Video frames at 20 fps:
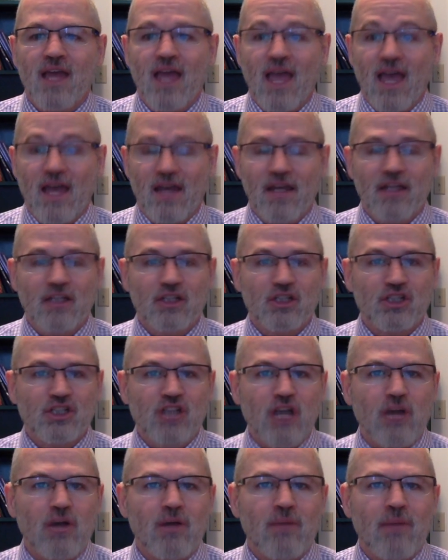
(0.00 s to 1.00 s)
and
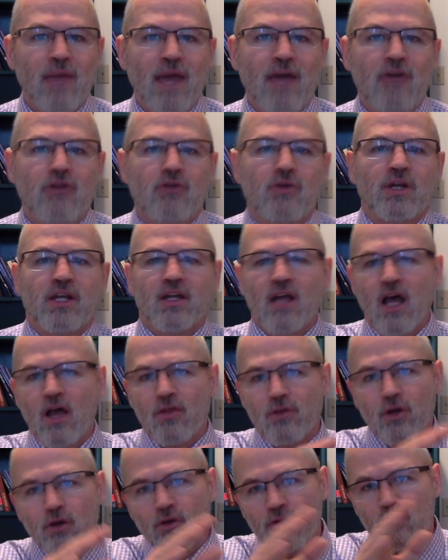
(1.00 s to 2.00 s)
gerrymandering,
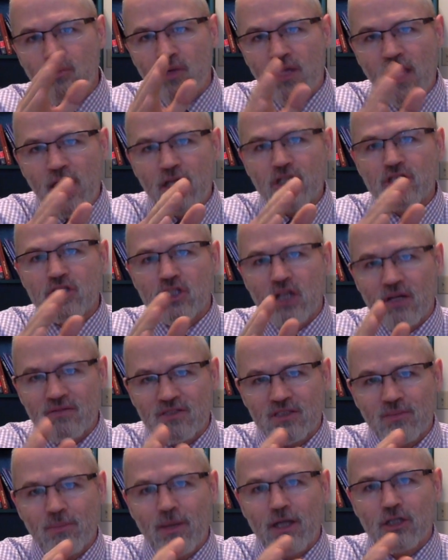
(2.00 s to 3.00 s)
the creation of
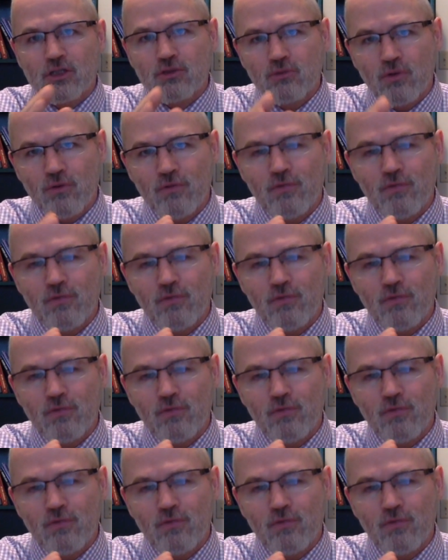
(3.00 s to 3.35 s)
special